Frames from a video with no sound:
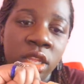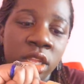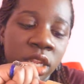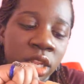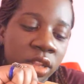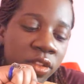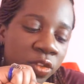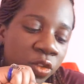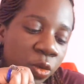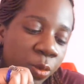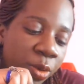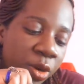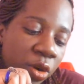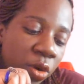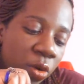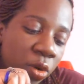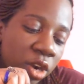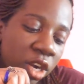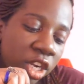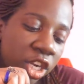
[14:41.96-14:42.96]
The Super
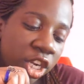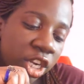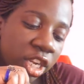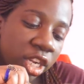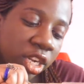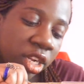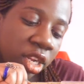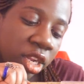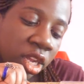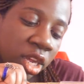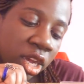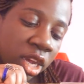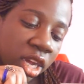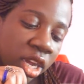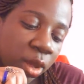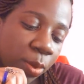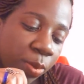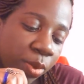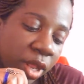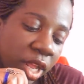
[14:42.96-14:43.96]
Origin
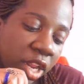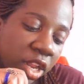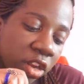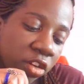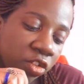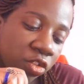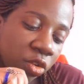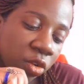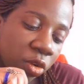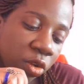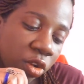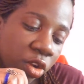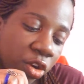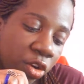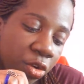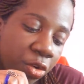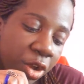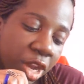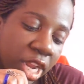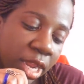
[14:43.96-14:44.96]
Complete Control
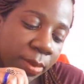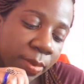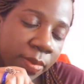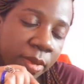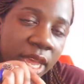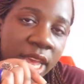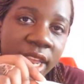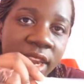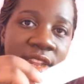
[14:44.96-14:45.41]
Cream, and